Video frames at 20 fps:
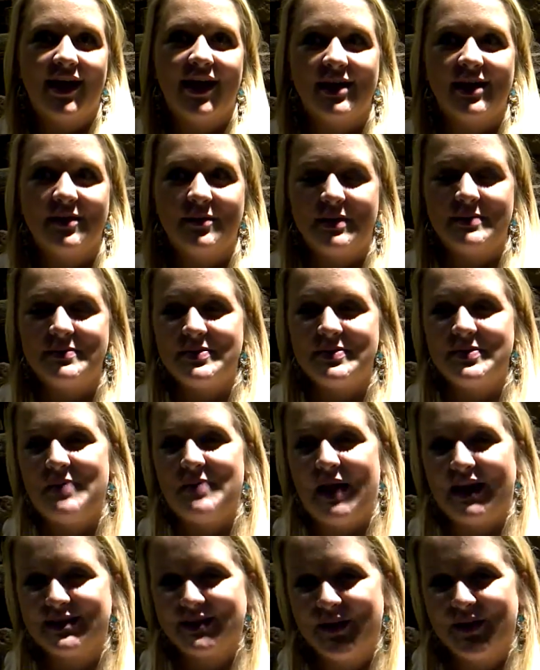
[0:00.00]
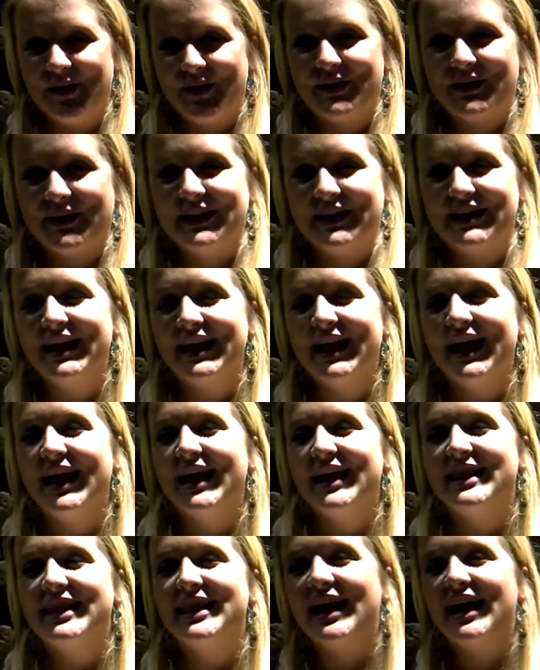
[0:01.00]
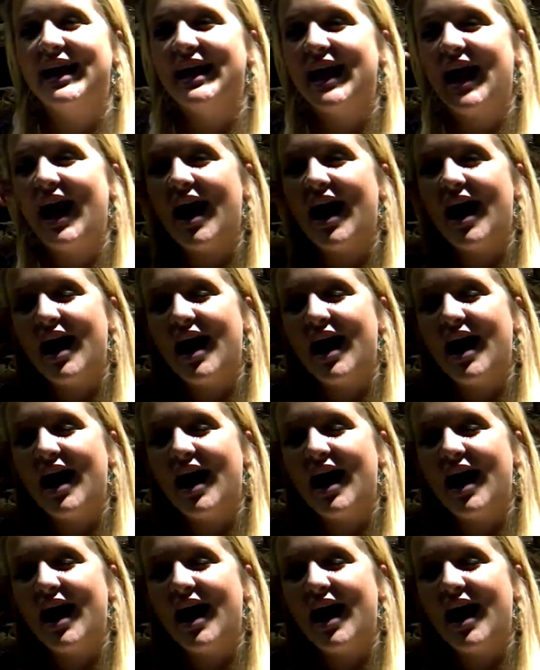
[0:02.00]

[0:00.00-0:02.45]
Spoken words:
Anyway, back to Rotary. They